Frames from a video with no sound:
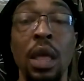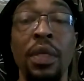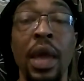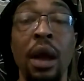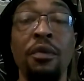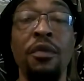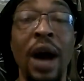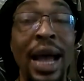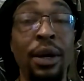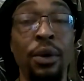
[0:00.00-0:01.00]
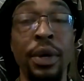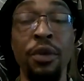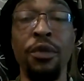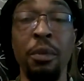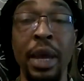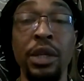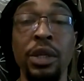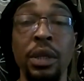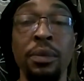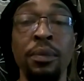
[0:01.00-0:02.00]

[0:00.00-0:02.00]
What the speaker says: They are vital information.